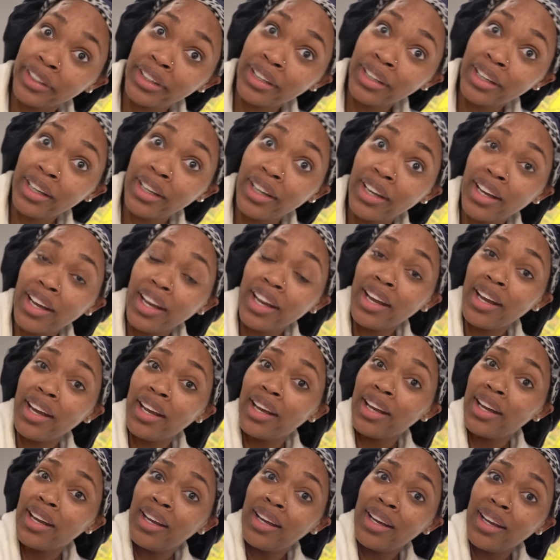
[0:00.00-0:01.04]
Man, ate a
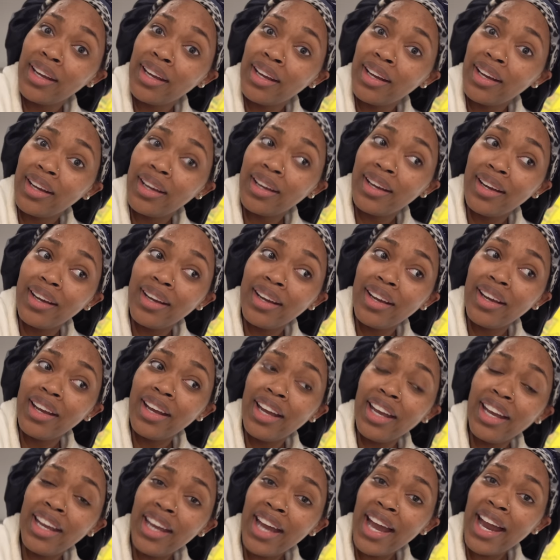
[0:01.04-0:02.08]
whole box of what?
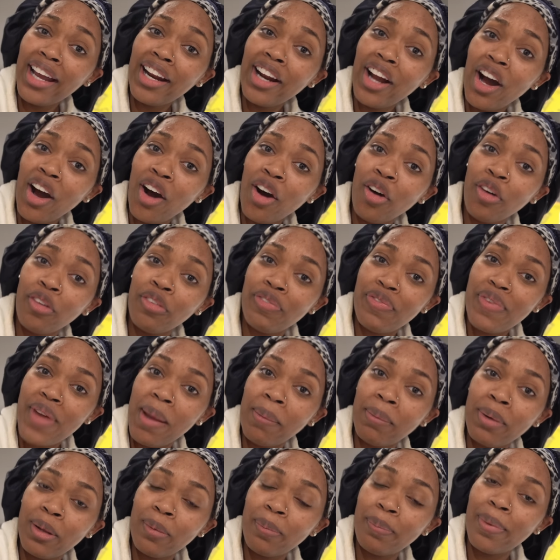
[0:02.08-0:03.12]
He ate a whole
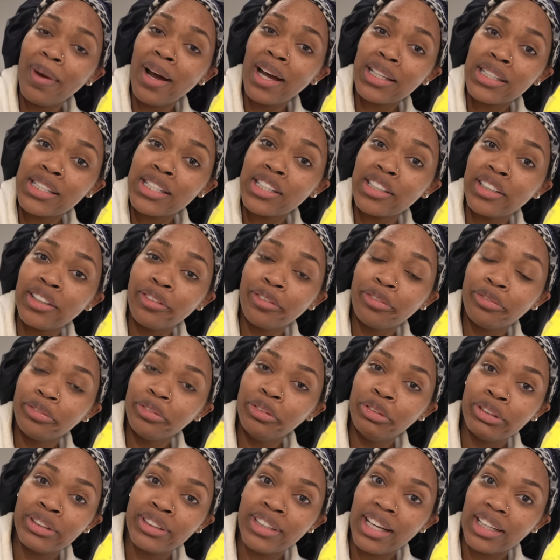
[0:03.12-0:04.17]
family box of the
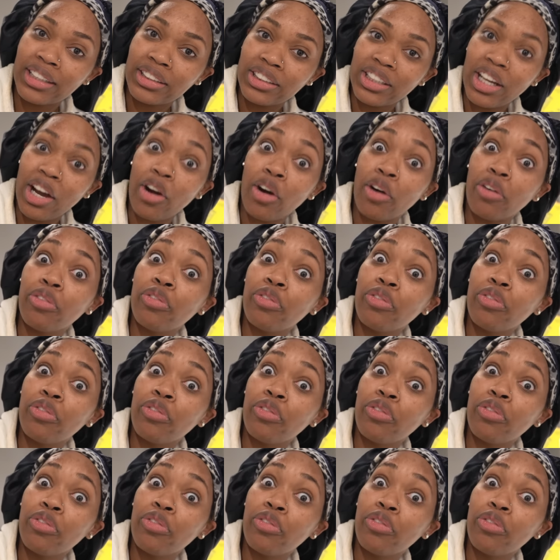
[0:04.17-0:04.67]
fruit snacks, y'all.